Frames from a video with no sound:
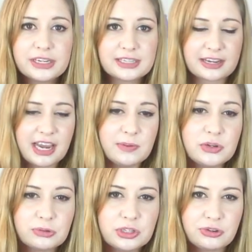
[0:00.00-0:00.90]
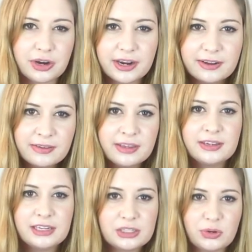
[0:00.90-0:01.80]
that came to Australia
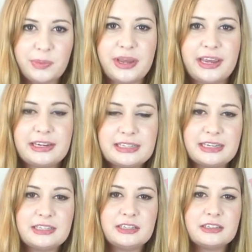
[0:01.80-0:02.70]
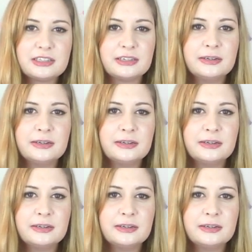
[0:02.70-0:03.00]
is one of my ancestors.